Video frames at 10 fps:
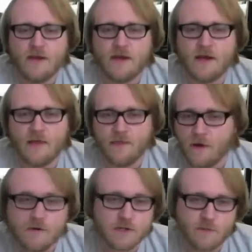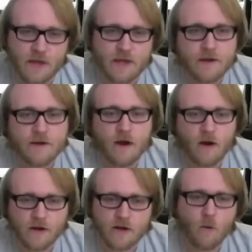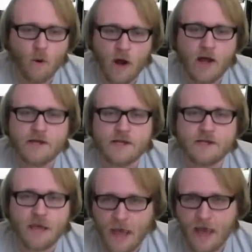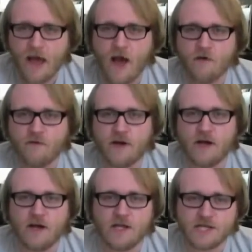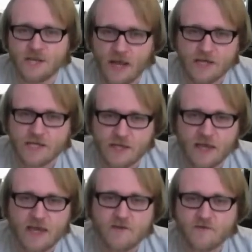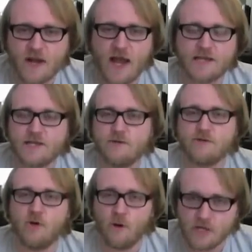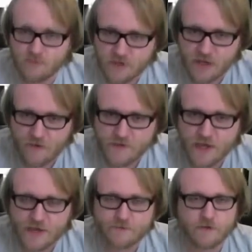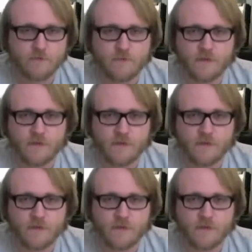Uh, those men are going to want to have uh, a sex slave that has no choice but to have sex with them.